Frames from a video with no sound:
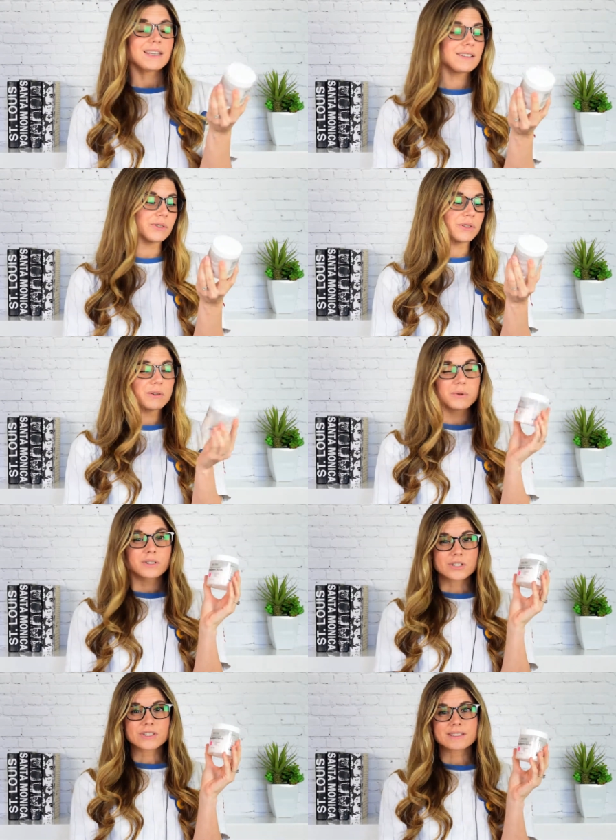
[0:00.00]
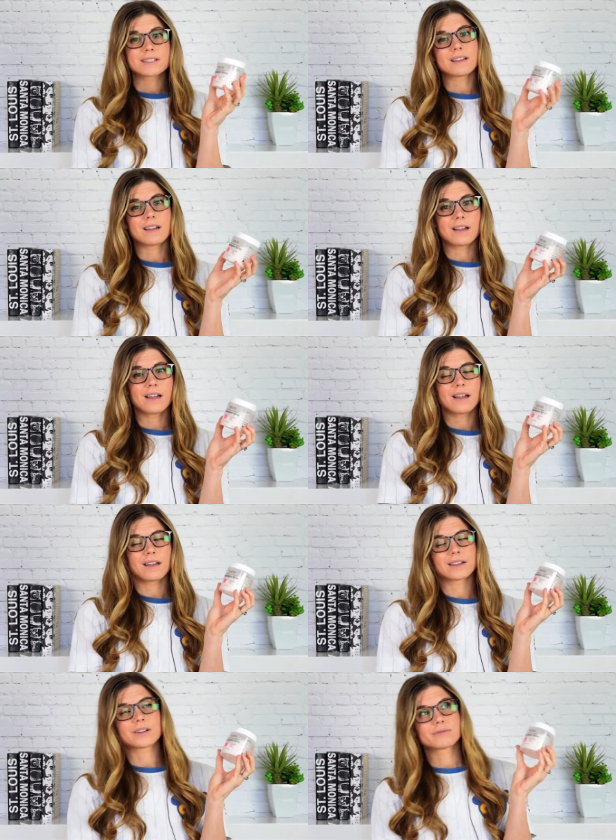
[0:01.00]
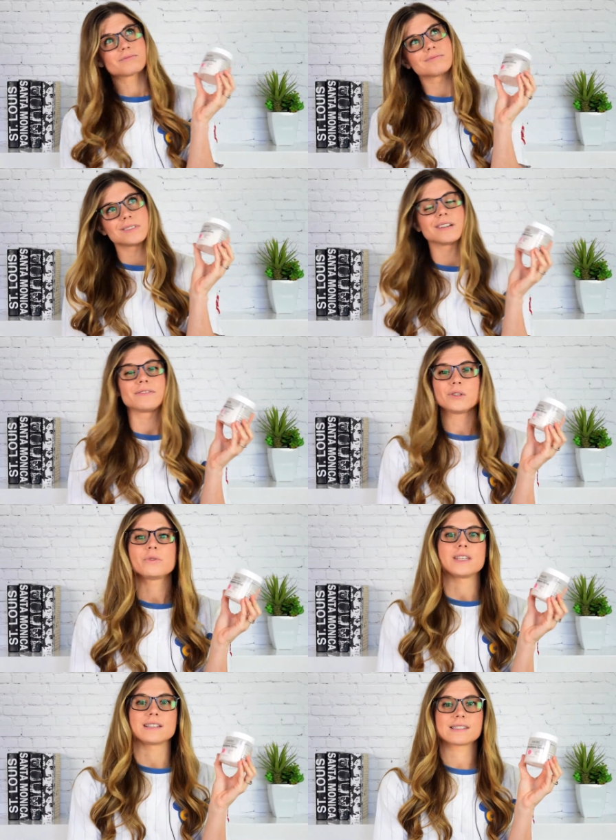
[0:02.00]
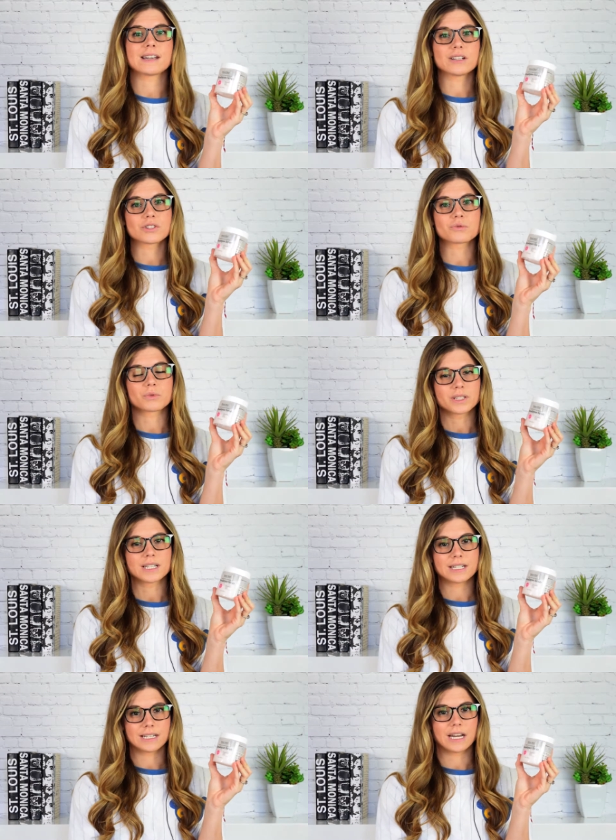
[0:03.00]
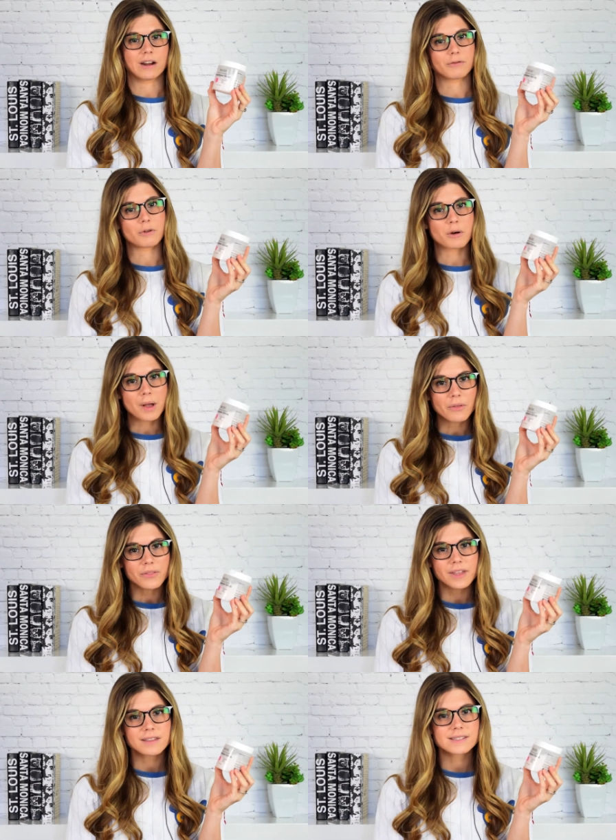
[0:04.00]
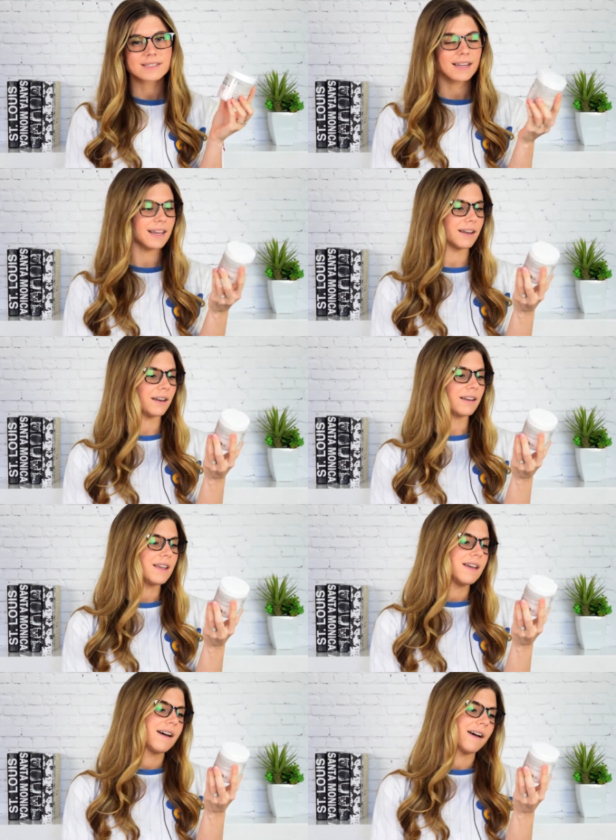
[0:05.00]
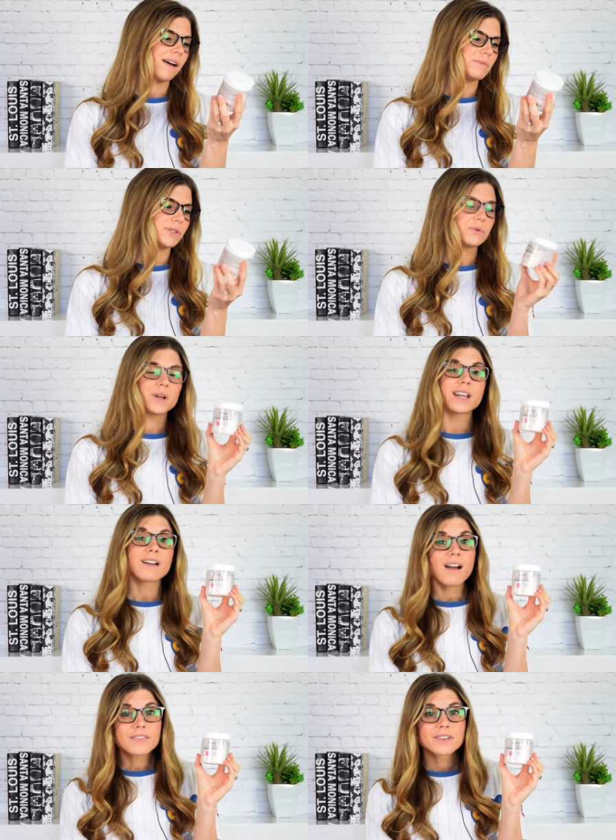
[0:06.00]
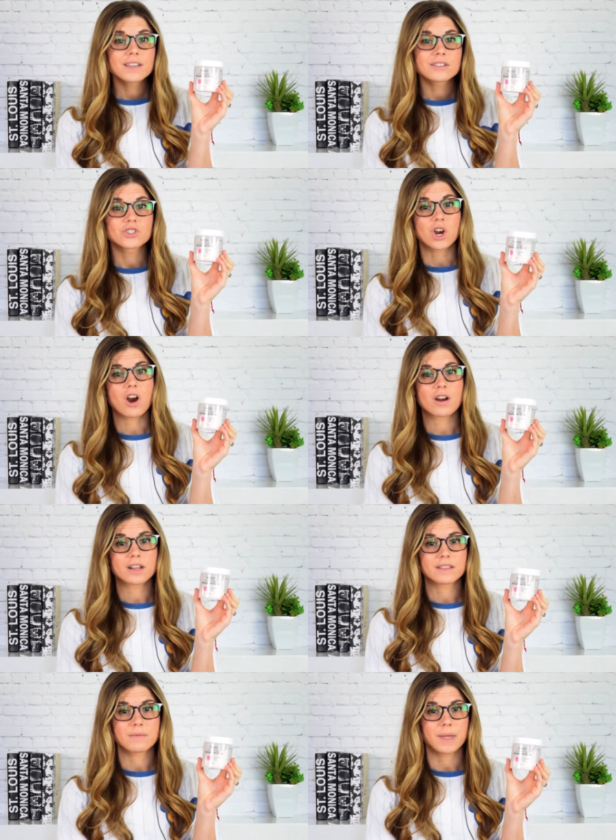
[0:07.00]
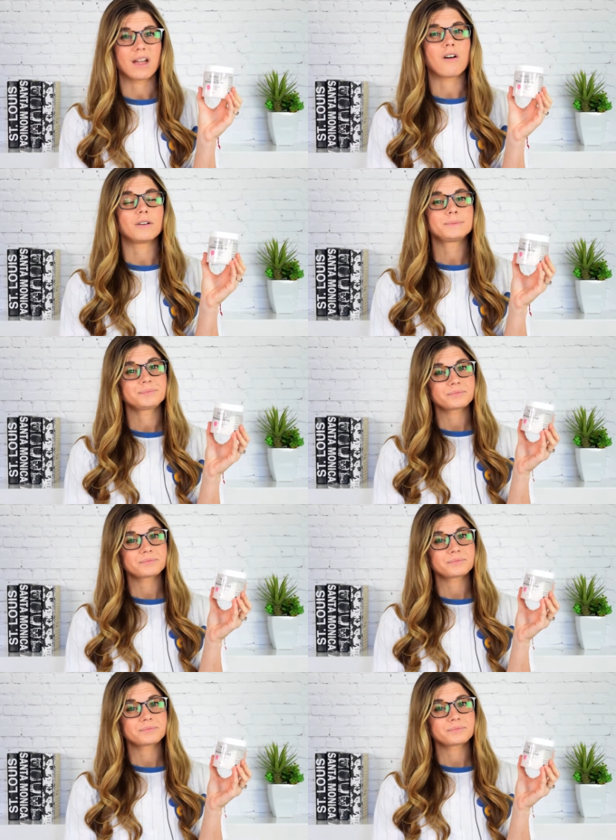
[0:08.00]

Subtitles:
So there were just a few things that I just really didn't care for about this. And so when I got the jar in the mail,